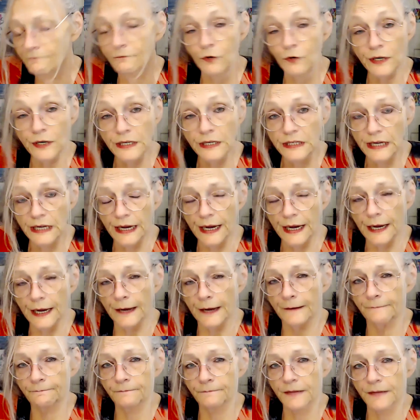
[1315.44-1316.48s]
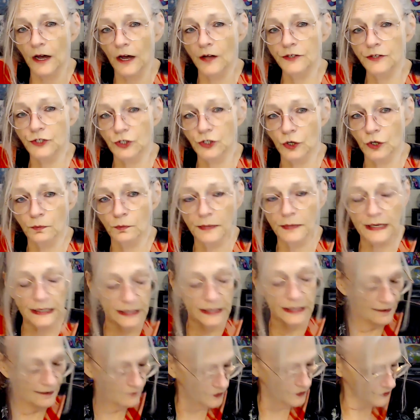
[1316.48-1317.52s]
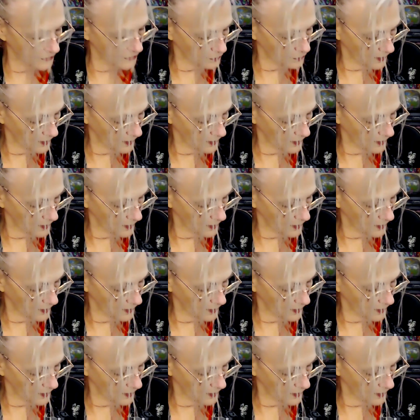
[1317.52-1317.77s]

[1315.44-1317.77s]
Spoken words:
freeing on so many levels.